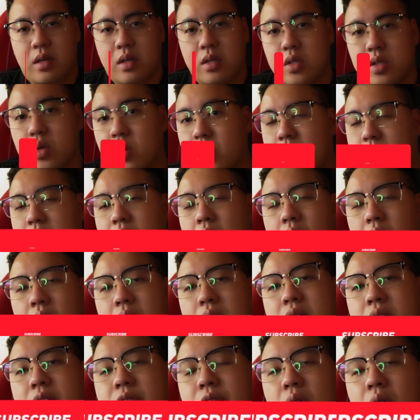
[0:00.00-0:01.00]
in
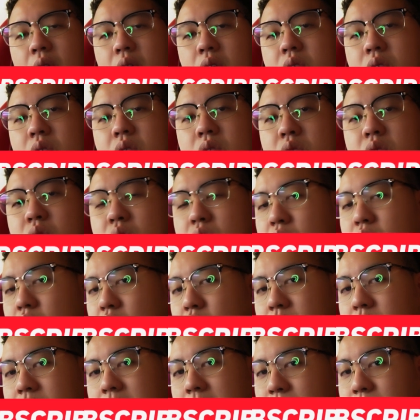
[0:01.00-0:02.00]
order for you to do
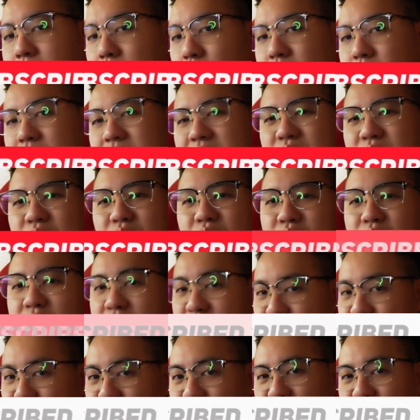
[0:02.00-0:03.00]
deposit or
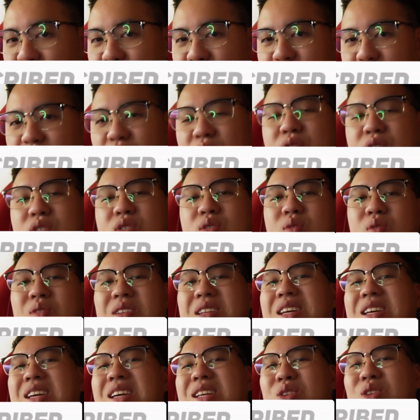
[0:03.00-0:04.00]
withdraw, of course, you
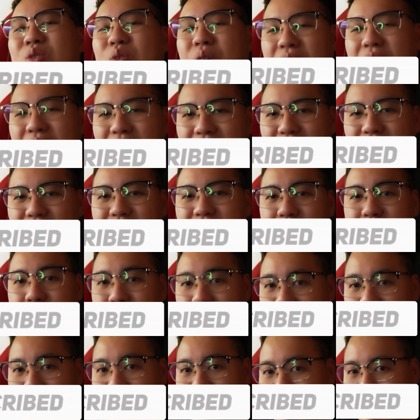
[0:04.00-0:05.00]
need to have a
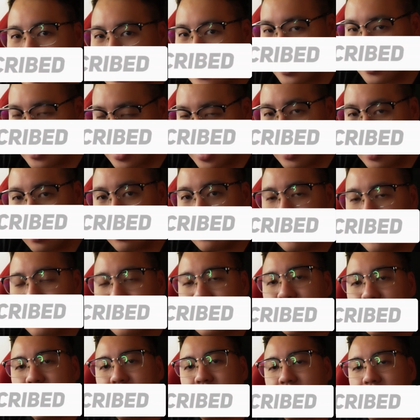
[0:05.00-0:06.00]
BingX account.
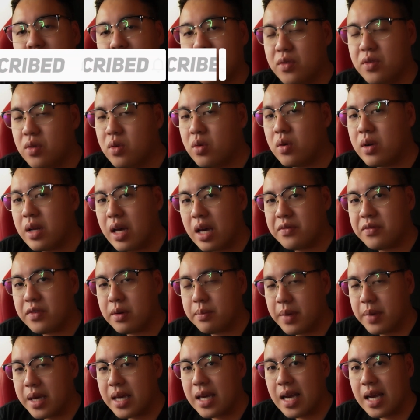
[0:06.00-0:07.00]
If you don't have a
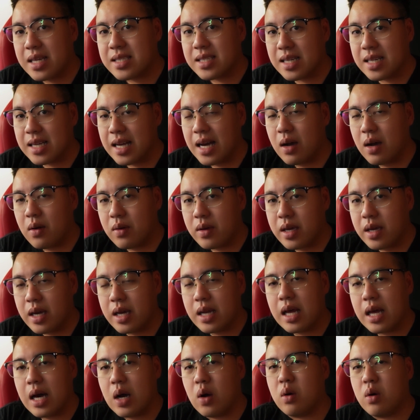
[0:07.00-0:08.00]
BingX account yet,
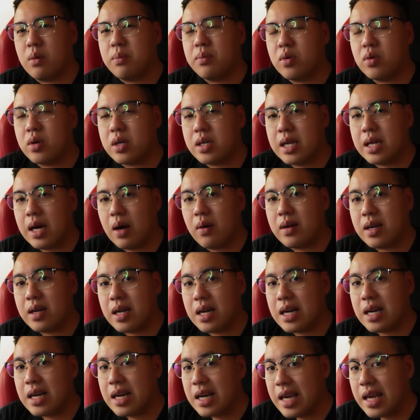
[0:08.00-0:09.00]
I will put down the
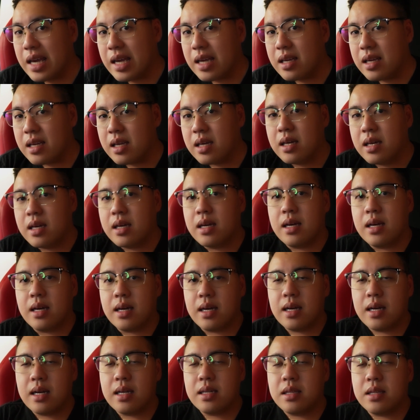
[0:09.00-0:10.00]
link
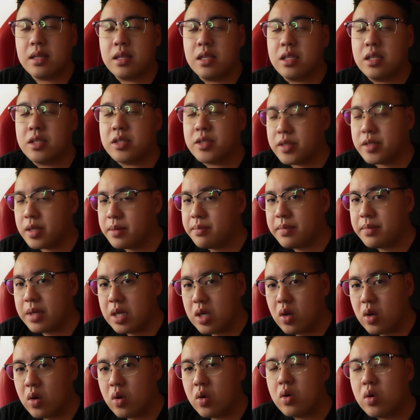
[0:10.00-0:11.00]
at description
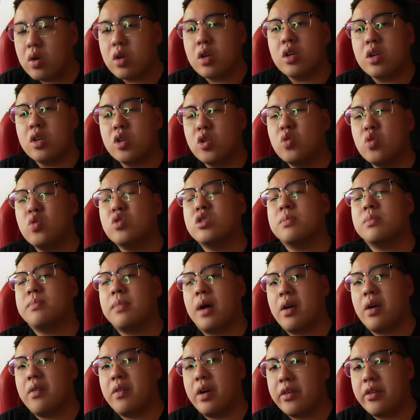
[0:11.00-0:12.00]
below. Use my
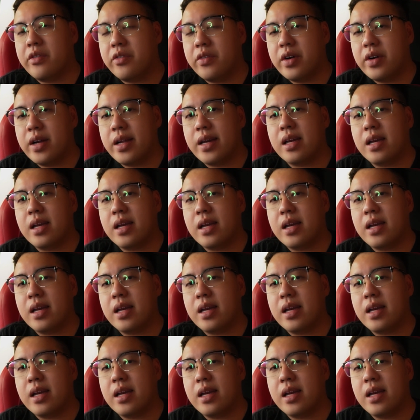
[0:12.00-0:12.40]
referral,